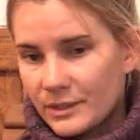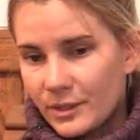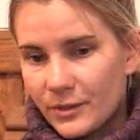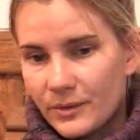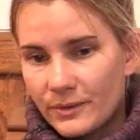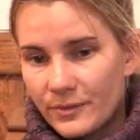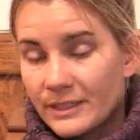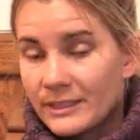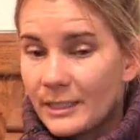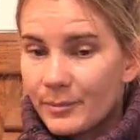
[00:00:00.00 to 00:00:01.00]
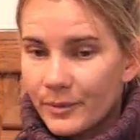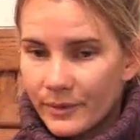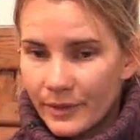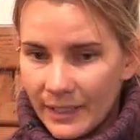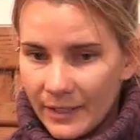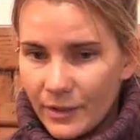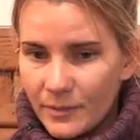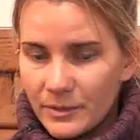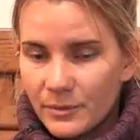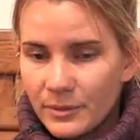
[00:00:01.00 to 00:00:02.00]
so for example,
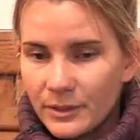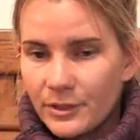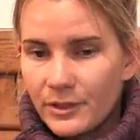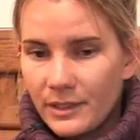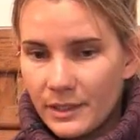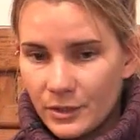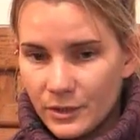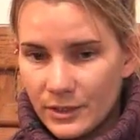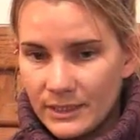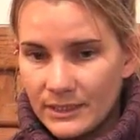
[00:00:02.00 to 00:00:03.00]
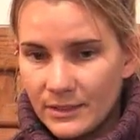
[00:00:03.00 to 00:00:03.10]
Arabs are really good at endurance.